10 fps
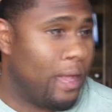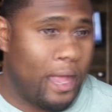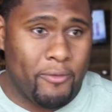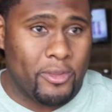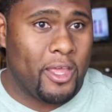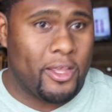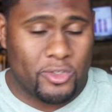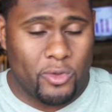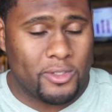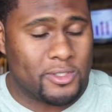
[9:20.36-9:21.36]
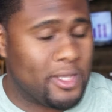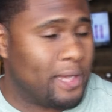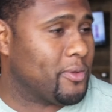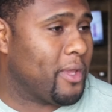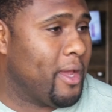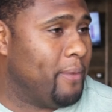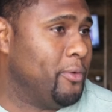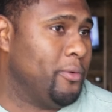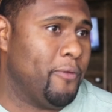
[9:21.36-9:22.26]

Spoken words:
Everything starts and stops with Cam Newton.